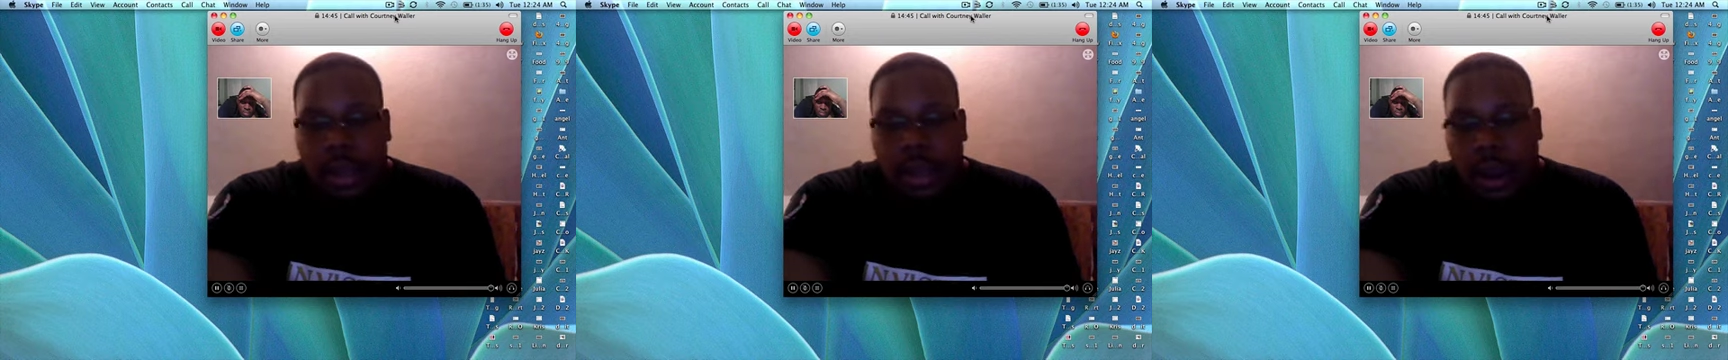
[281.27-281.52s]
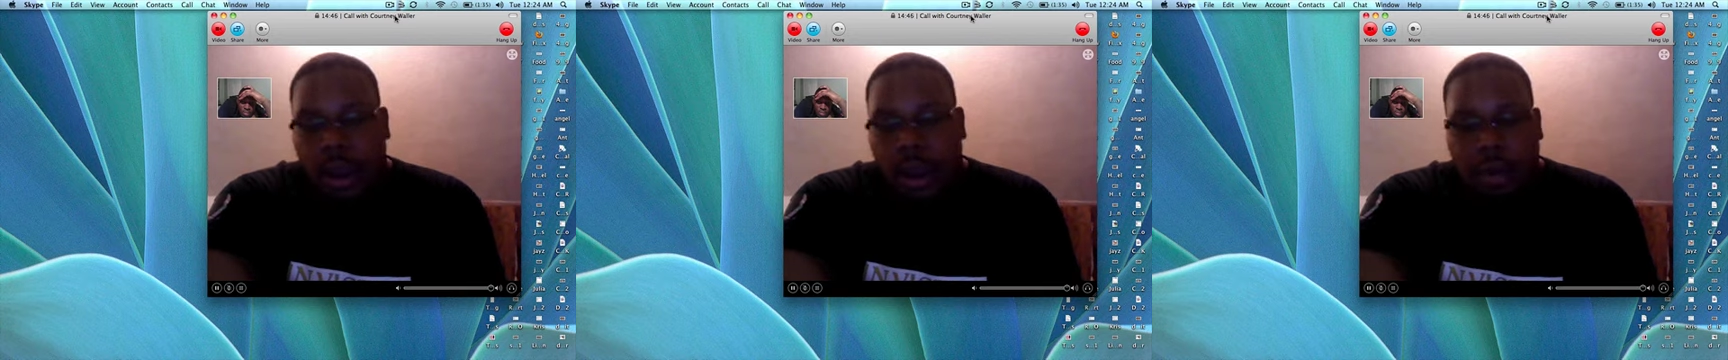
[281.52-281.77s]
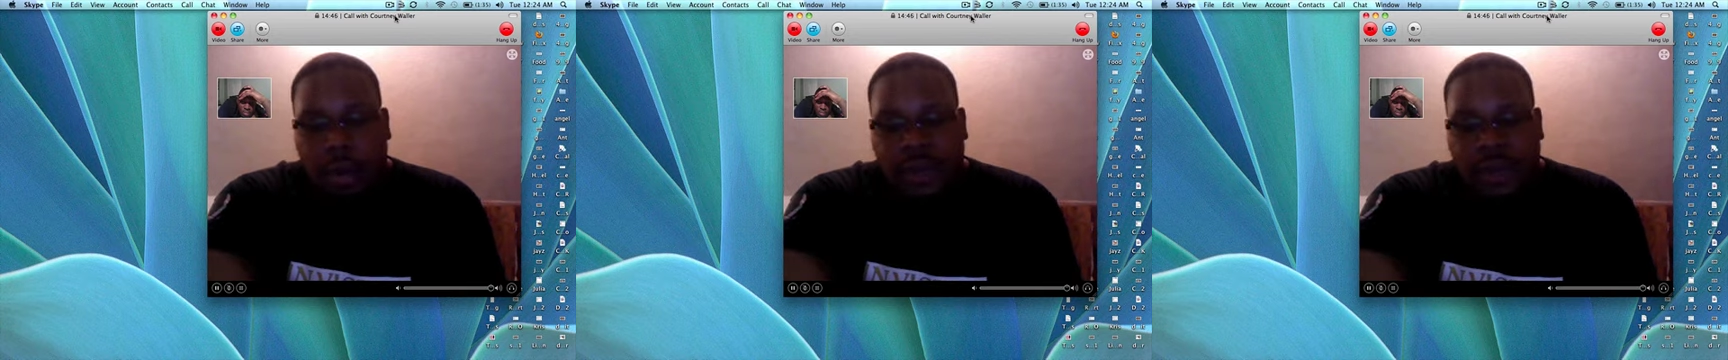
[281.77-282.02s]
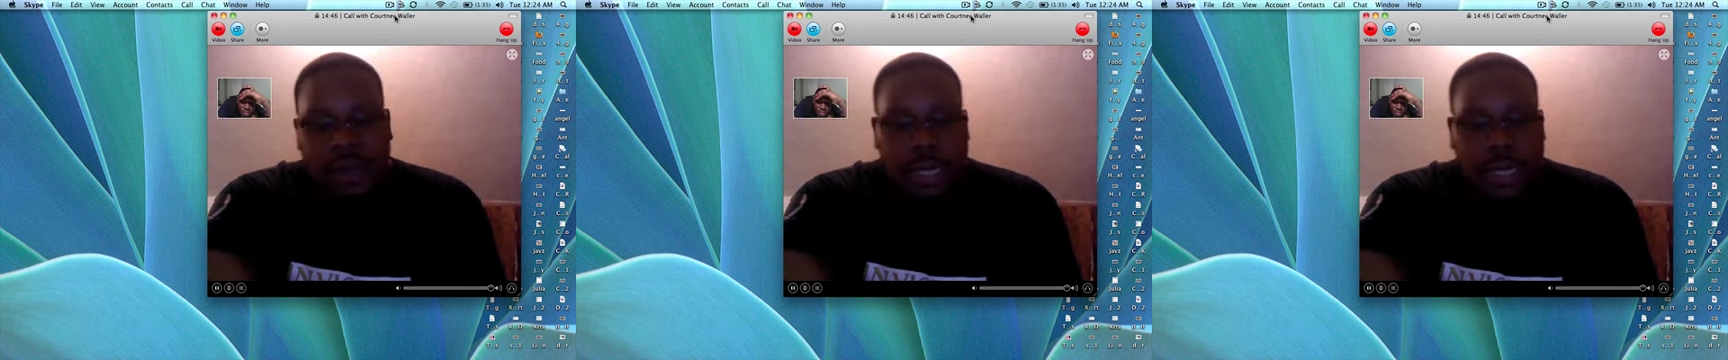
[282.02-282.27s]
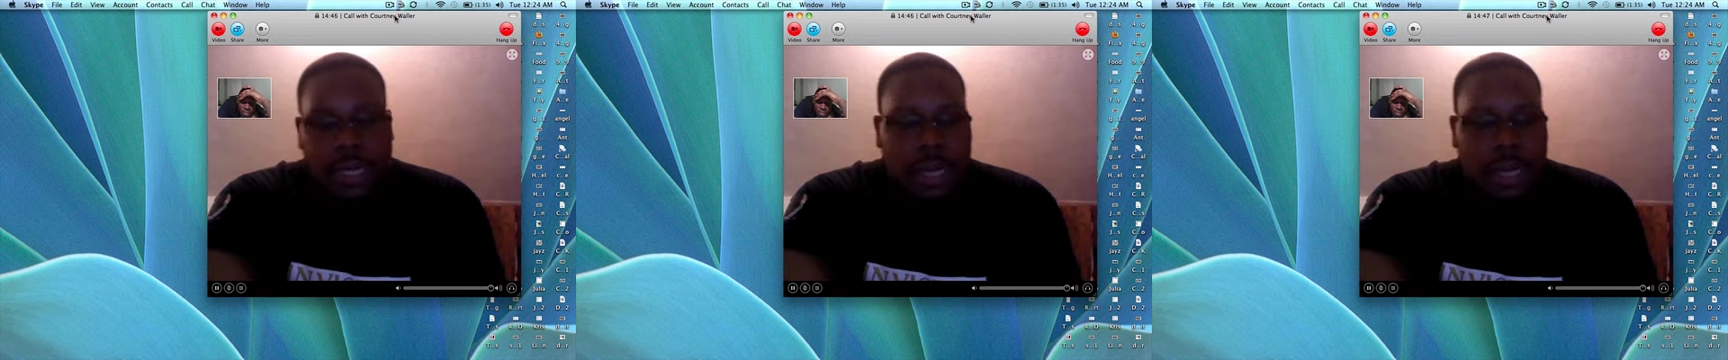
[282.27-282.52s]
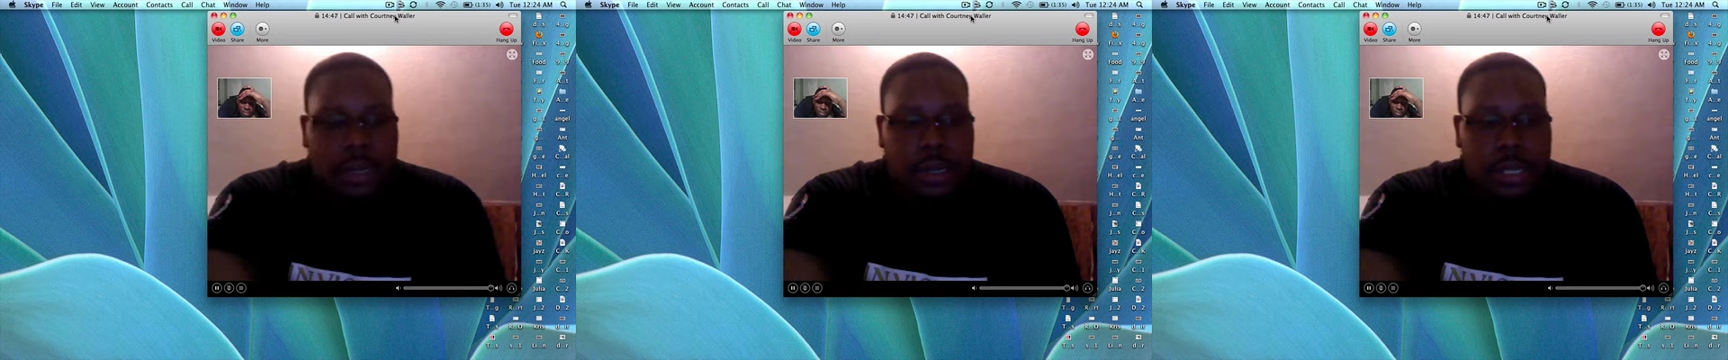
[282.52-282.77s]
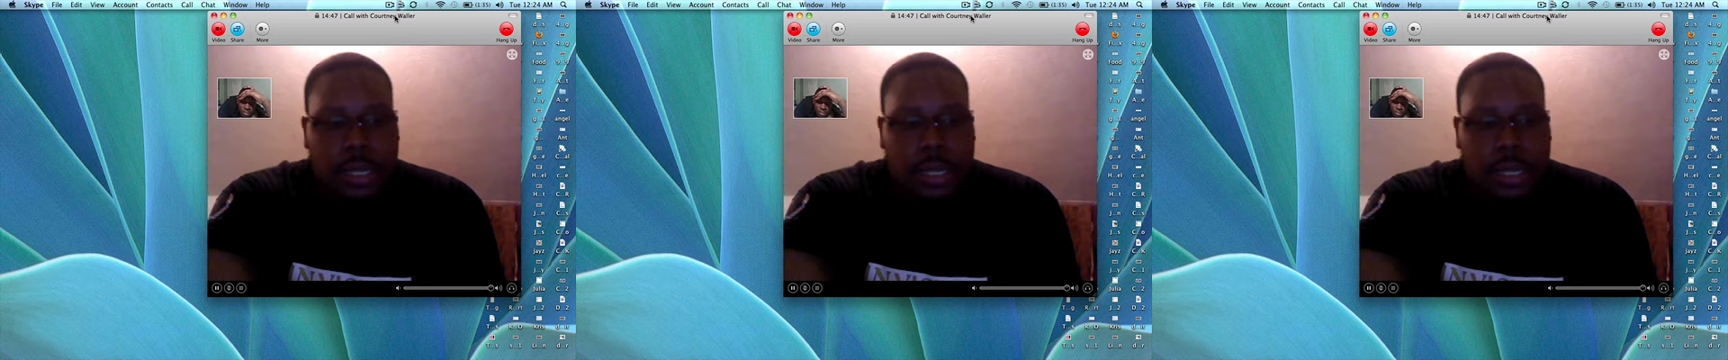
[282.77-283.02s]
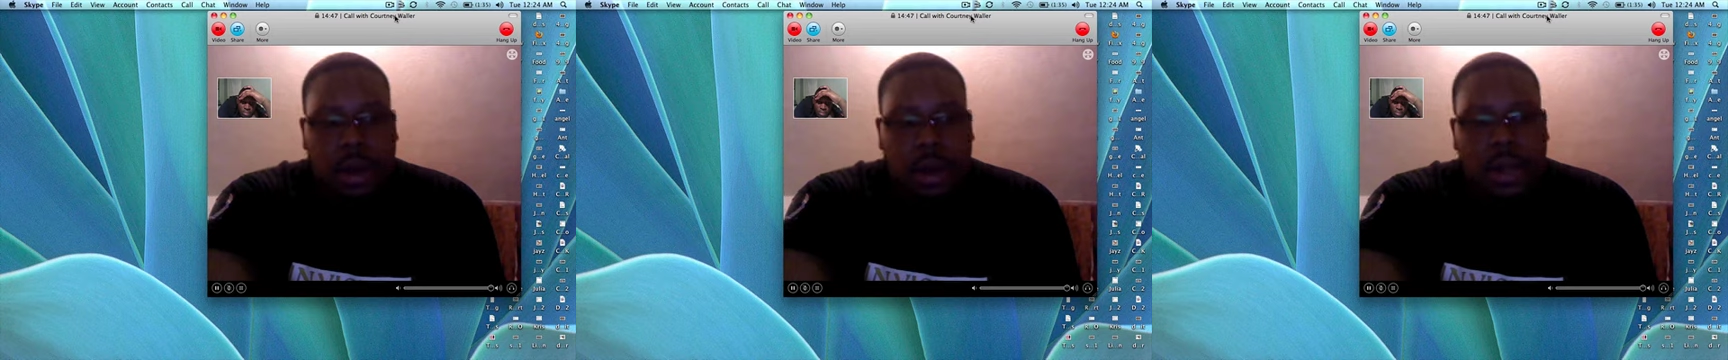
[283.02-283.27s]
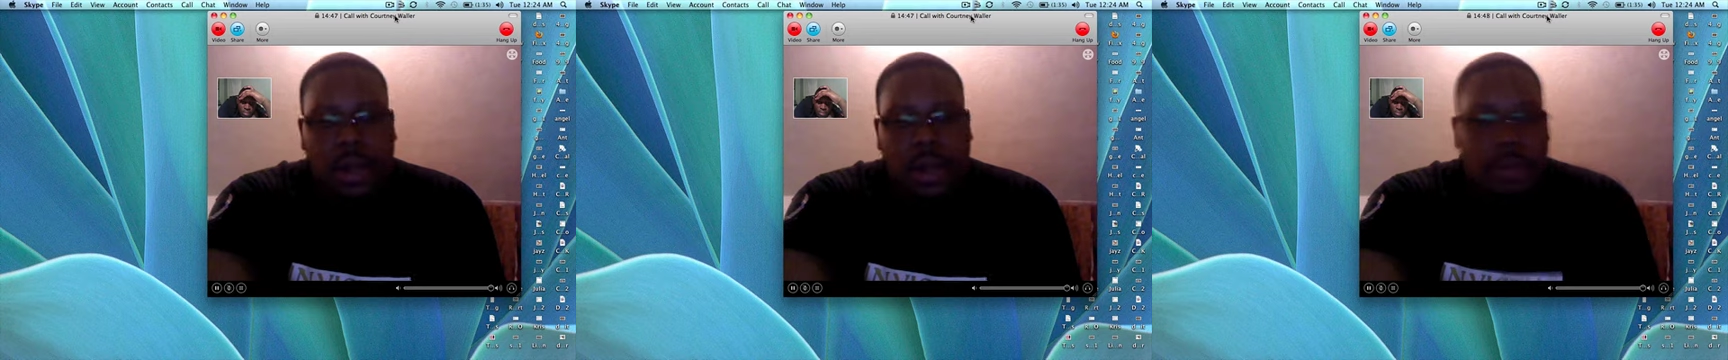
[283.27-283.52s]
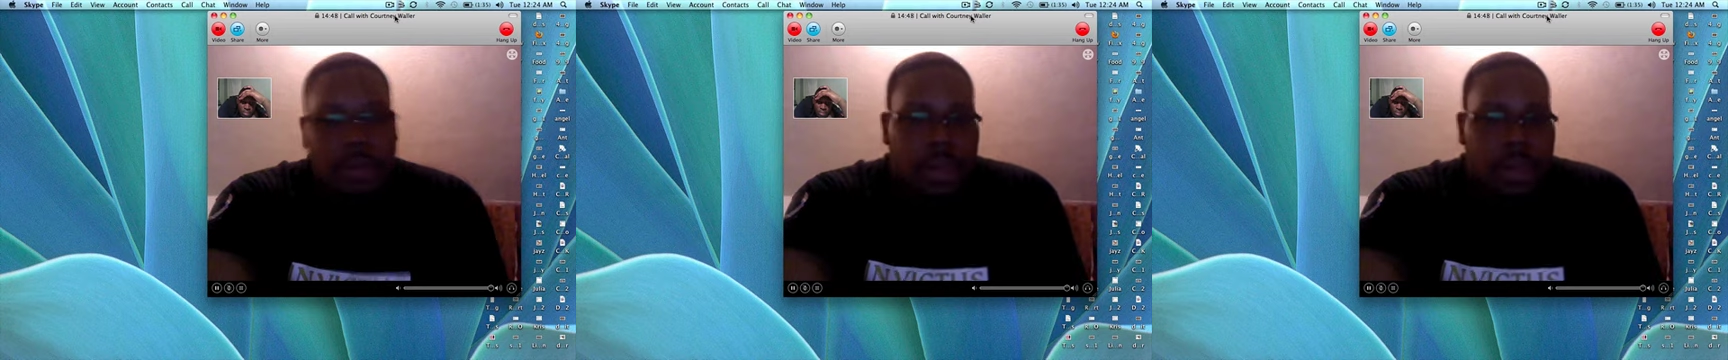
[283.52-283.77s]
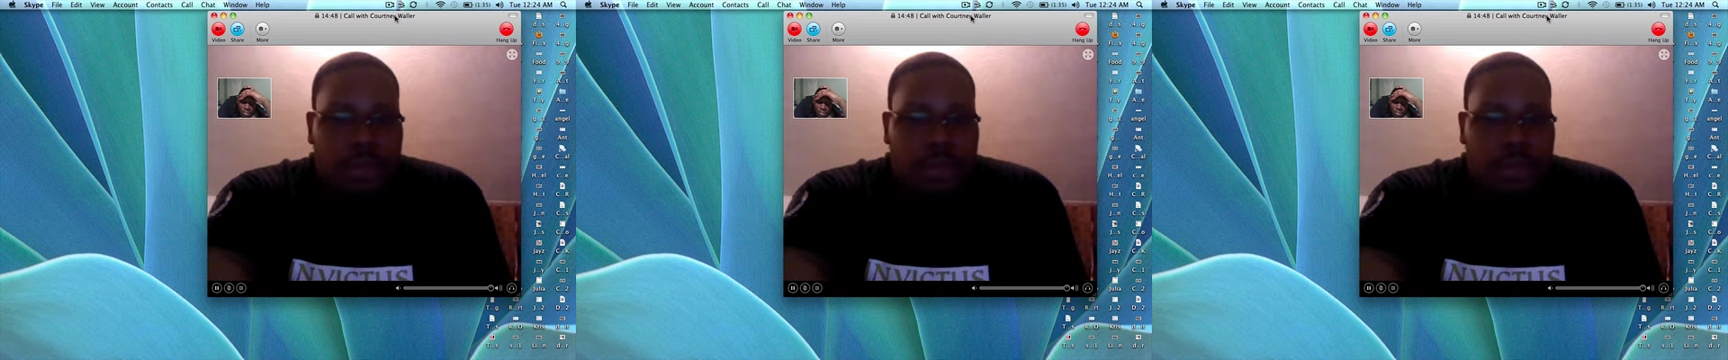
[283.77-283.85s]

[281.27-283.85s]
uh, Hornet for Inzektors, and then call out